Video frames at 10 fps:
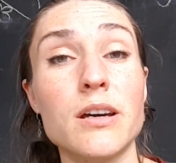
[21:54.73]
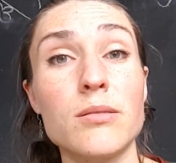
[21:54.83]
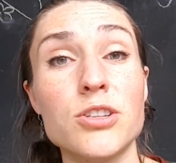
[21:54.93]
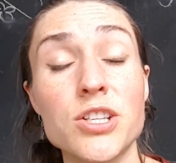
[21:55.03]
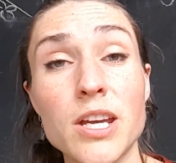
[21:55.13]

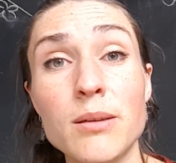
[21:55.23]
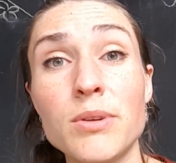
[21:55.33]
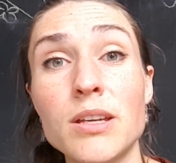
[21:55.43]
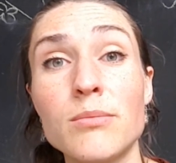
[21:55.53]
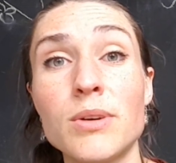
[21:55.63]

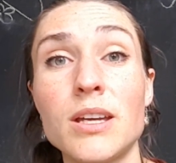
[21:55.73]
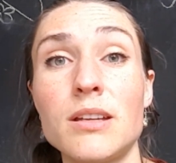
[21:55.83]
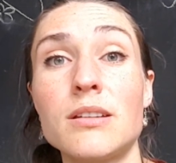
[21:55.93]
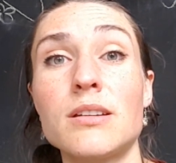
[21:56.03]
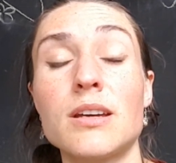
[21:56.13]
shaming
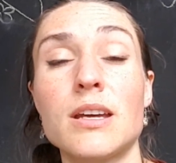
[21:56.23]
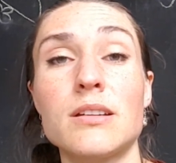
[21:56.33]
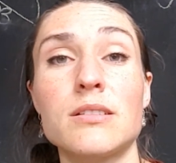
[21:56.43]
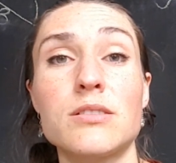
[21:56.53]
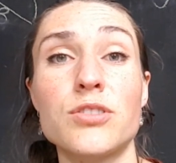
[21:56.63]
men
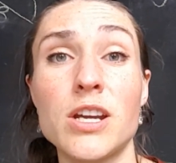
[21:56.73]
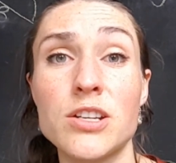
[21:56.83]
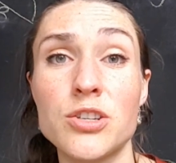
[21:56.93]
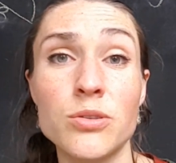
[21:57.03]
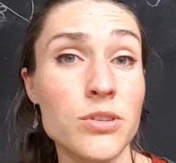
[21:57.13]
and
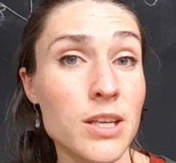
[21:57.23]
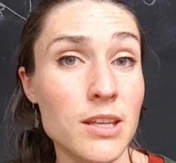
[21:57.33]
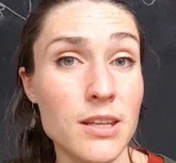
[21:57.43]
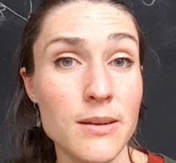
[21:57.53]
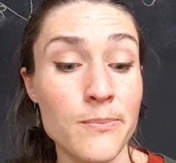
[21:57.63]
trash
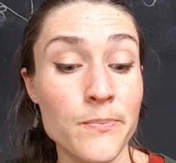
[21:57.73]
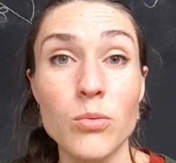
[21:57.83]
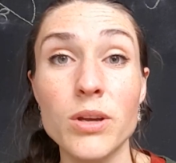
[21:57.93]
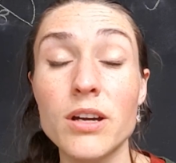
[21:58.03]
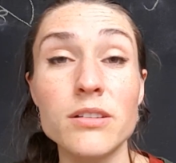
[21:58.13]
talking them,
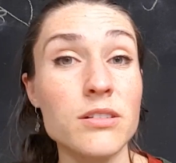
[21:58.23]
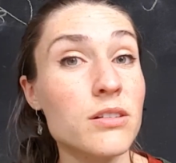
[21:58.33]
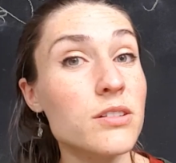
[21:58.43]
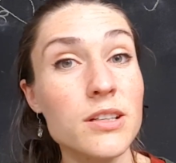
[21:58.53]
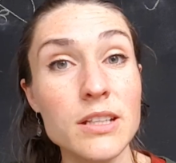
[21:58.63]
we are
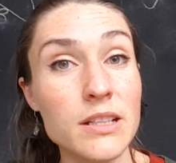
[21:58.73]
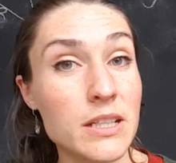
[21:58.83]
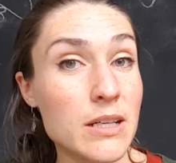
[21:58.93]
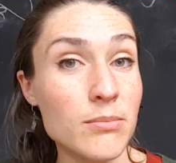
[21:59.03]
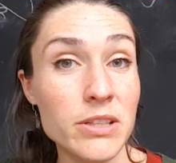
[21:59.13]
not going to
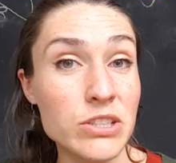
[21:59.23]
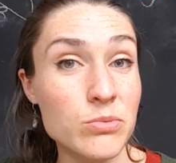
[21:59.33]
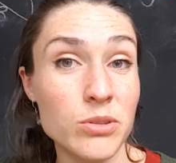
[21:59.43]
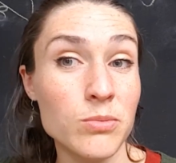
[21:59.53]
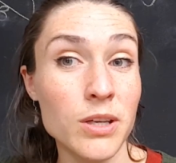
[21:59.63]

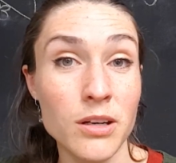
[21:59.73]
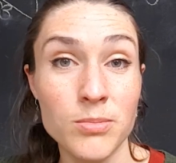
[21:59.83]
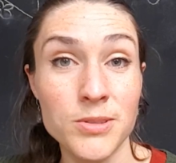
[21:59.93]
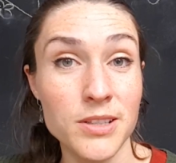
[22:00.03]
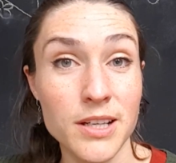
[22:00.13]
accomplish what we
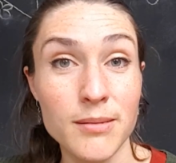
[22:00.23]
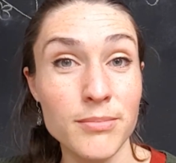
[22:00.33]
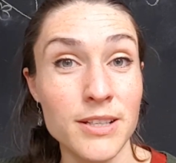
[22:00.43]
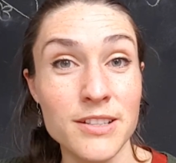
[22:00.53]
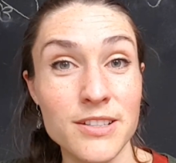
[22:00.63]
hope to
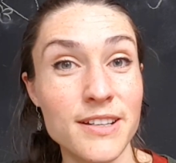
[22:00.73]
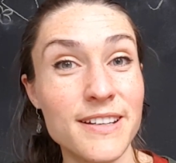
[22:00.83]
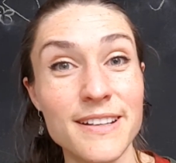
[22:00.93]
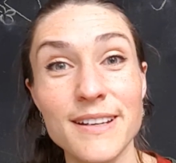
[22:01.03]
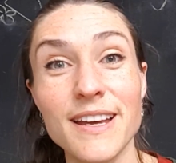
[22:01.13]
accomplish.
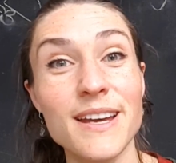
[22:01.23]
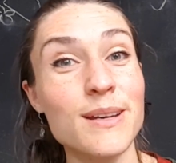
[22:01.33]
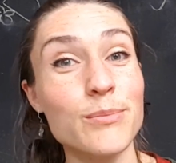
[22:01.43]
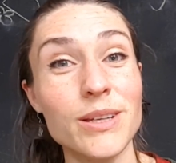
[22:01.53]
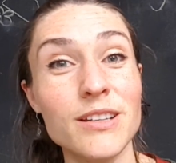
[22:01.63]

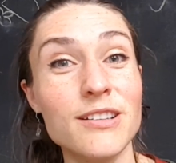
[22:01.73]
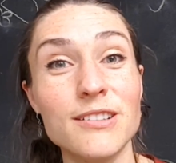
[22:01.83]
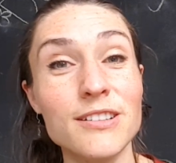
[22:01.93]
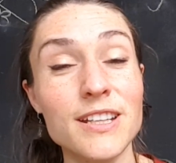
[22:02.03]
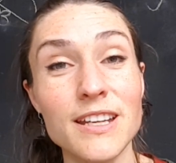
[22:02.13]
Men are
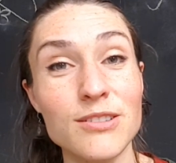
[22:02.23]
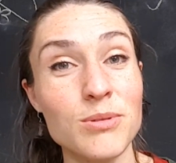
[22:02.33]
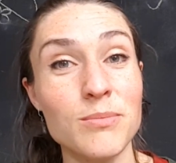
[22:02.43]
not going to be